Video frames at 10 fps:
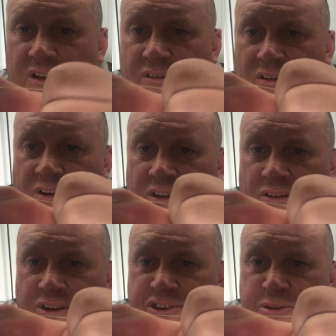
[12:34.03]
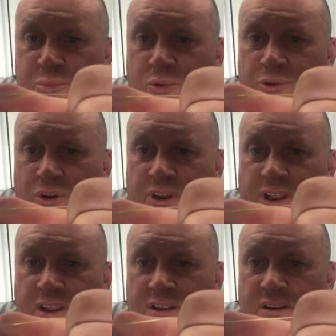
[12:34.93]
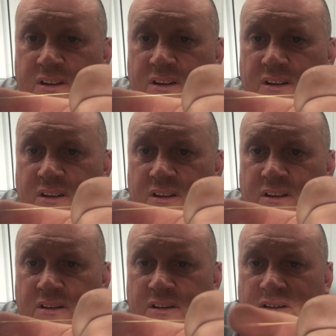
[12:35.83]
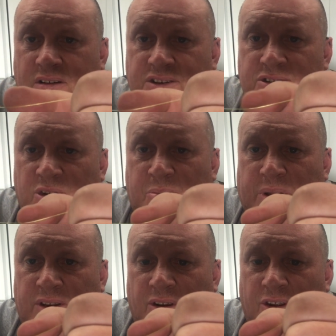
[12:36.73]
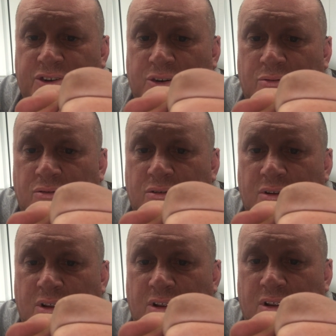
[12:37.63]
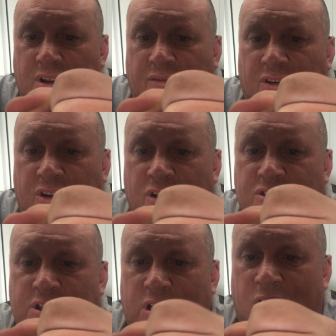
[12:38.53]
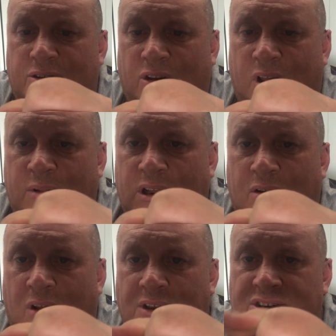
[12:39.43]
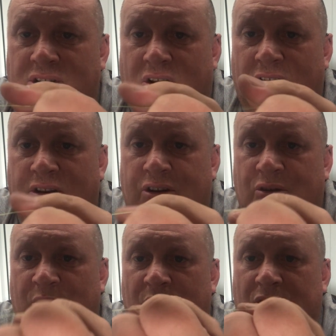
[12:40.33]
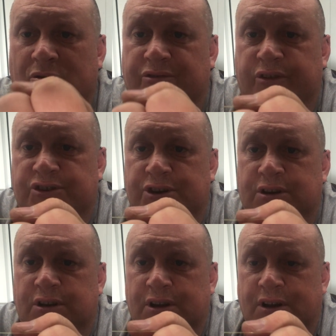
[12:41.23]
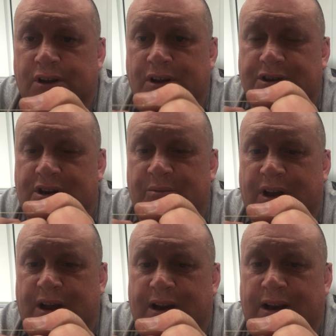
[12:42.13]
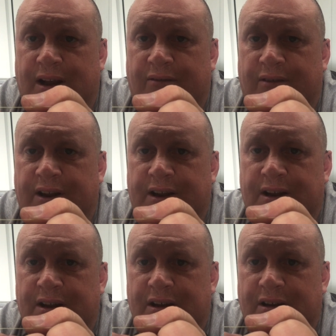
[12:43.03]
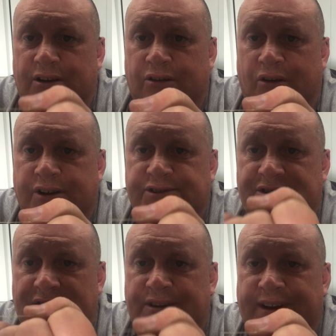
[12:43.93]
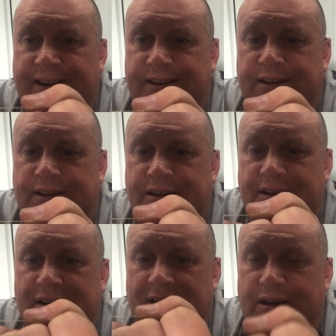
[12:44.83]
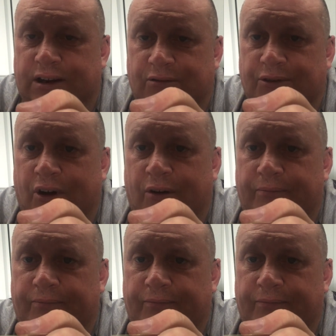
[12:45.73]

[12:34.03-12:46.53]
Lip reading: You've got a nice small knot there. It's not a big knot at all. If you're using low diameter lines like in your normal coarse fishing, it's going to make a lovely, nice, neat little knot.